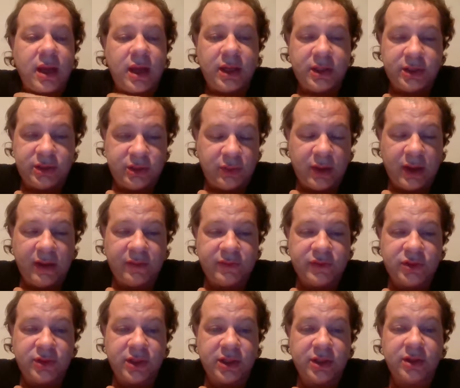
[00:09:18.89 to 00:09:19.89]
I do have
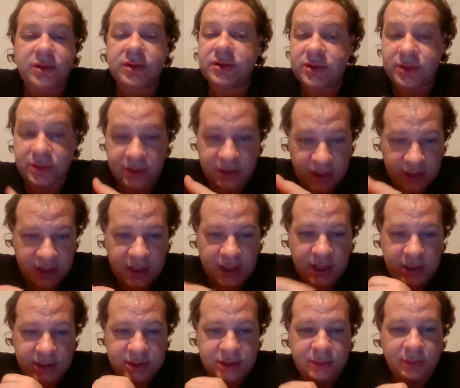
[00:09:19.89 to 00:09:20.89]
triggers,
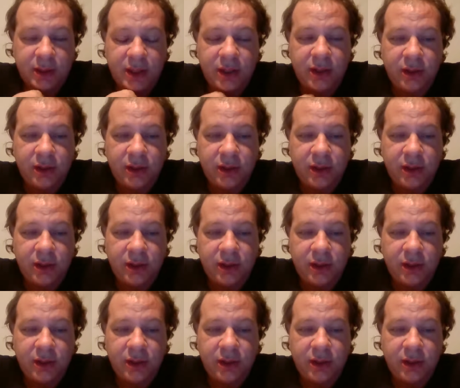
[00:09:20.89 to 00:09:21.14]
as in my